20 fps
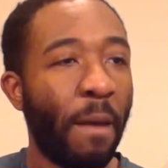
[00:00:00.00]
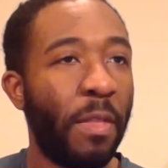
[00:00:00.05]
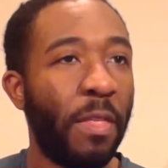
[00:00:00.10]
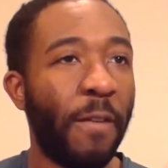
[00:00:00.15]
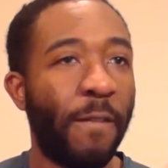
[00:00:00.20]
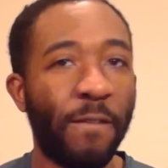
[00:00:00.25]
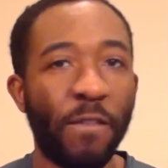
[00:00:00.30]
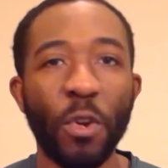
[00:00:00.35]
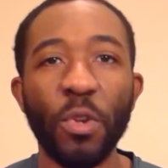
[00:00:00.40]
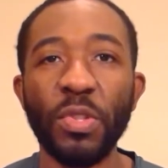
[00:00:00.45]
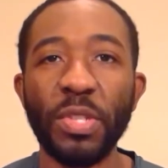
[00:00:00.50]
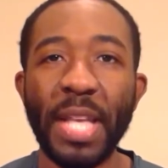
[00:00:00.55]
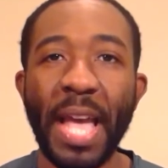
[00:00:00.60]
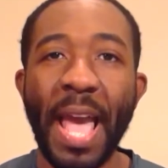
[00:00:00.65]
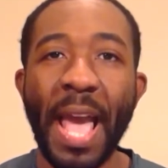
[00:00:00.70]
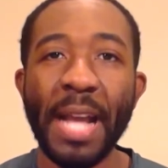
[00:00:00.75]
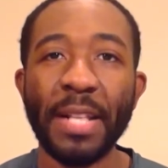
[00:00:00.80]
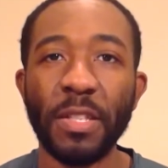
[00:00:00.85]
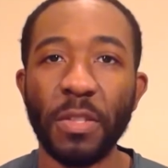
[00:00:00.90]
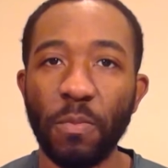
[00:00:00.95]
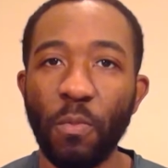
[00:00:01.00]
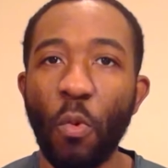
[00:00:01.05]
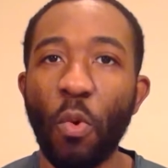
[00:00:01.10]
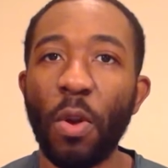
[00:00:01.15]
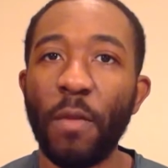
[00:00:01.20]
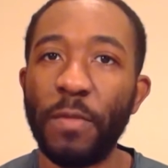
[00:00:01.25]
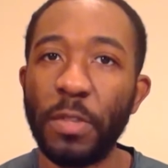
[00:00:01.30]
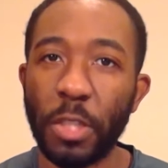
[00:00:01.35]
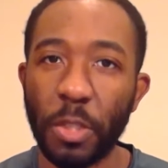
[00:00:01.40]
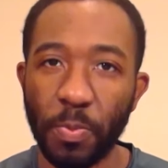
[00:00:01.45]
the first act is more
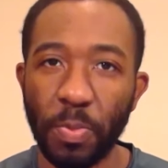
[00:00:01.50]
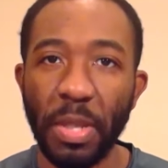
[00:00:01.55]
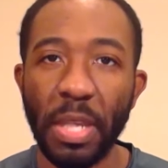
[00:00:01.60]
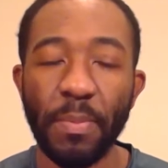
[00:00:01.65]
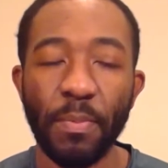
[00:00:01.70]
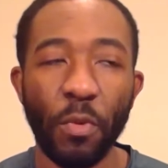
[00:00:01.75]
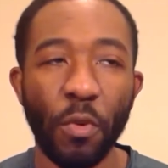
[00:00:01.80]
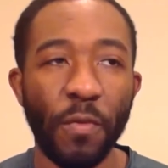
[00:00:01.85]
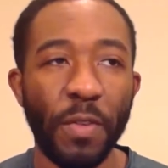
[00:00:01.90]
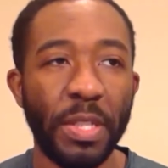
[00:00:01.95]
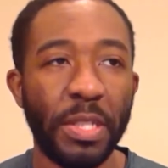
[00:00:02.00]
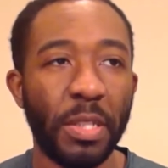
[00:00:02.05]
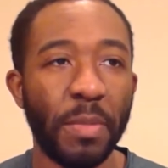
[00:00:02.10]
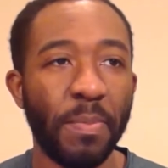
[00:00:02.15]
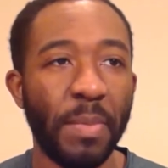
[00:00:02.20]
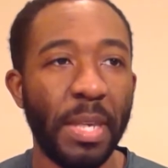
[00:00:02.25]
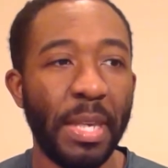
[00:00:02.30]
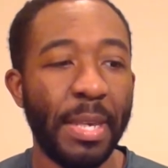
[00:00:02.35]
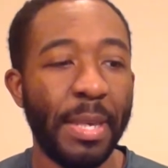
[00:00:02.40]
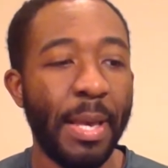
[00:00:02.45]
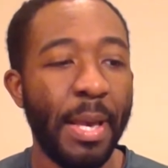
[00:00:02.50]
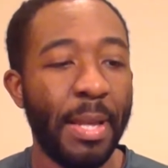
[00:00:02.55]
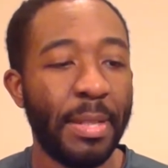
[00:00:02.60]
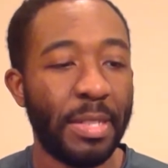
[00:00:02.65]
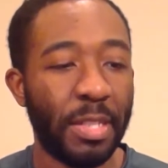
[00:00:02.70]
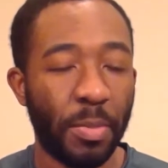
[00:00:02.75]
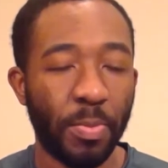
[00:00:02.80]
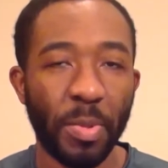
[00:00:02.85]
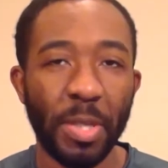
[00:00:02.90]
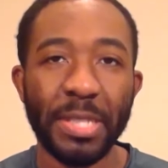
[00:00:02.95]
of a Split movie to me,
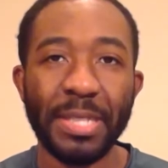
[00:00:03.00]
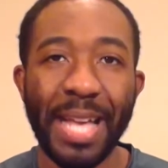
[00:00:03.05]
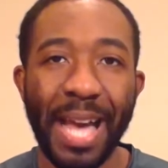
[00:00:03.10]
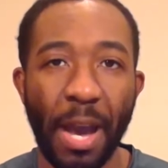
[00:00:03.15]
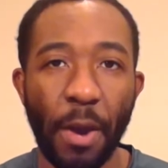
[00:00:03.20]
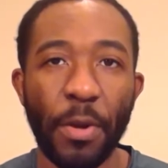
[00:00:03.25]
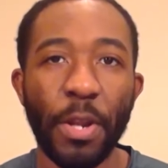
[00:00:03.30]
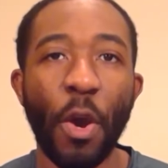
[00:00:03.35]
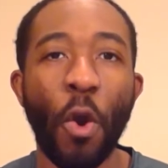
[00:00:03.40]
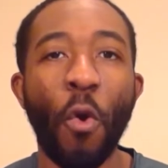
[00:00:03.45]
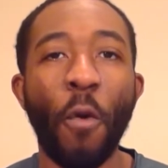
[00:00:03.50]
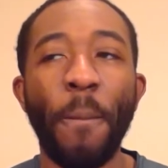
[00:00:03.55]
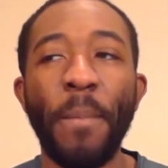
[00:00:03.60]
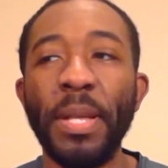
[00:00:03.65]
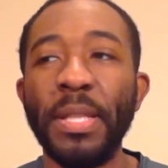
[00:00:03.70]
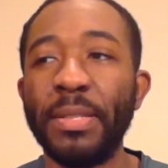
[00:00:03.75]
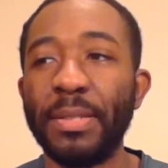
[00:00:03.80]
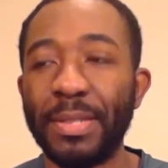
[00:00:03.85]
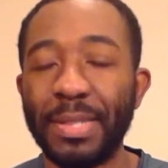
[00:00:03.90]
just because how it opens.